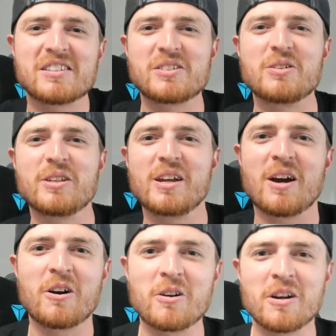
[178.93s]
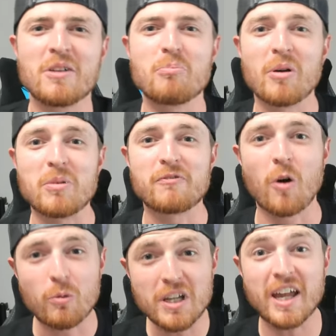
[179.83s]
studio. But
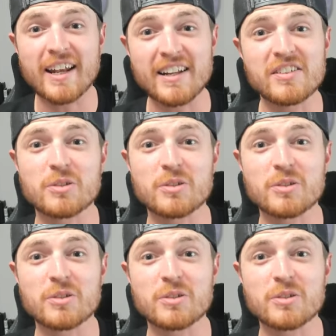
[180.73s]
before we get into